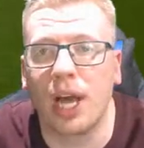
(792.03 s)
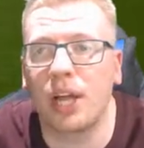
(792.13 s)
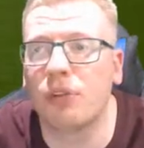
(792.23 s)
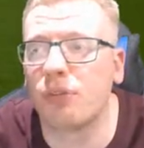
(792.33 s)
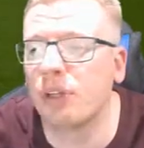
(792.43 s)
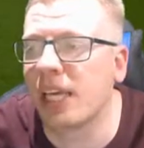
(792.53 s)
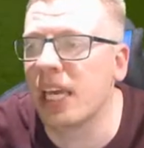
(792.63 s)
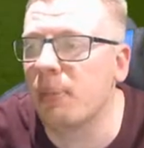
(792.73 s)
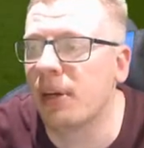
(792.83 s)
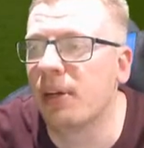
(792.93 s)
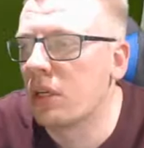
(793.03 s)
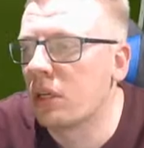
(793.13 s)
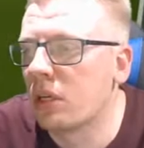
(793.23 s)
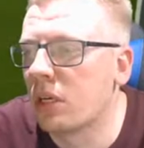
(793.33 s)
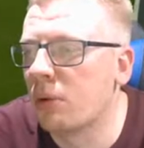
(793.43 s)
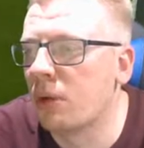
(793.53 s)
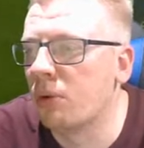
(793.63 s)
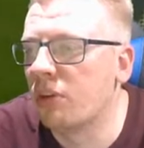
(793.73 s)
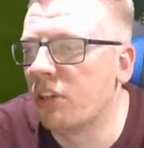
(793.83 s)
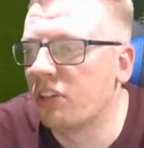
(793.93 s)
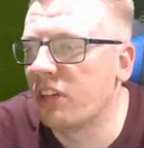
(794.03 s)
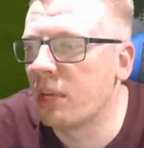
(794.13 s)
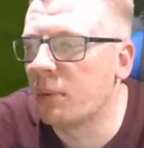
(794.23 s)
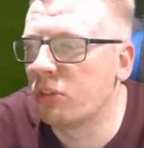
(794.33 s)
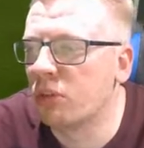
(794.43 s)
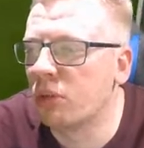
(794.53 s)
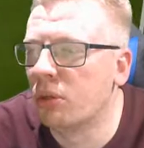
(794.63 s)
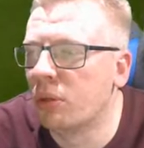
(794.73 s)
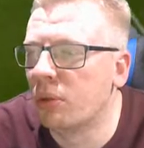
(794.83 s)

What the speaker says: hand from the keeper. Well, Lund, standing up tall.